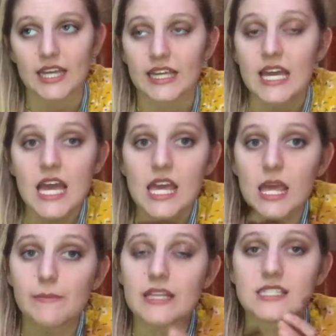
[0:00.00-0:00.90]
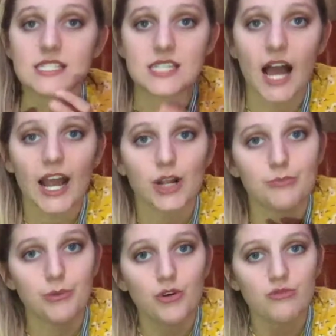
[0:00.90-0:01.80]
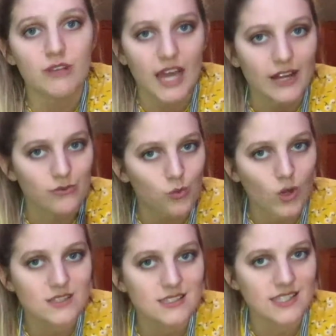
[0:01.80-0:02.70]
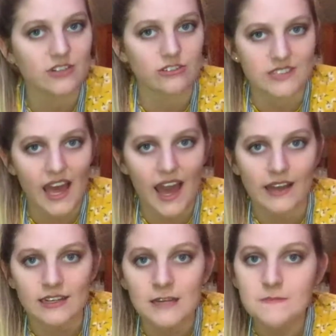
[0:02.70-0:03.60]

Like, he makes an entire movement out of one single tag,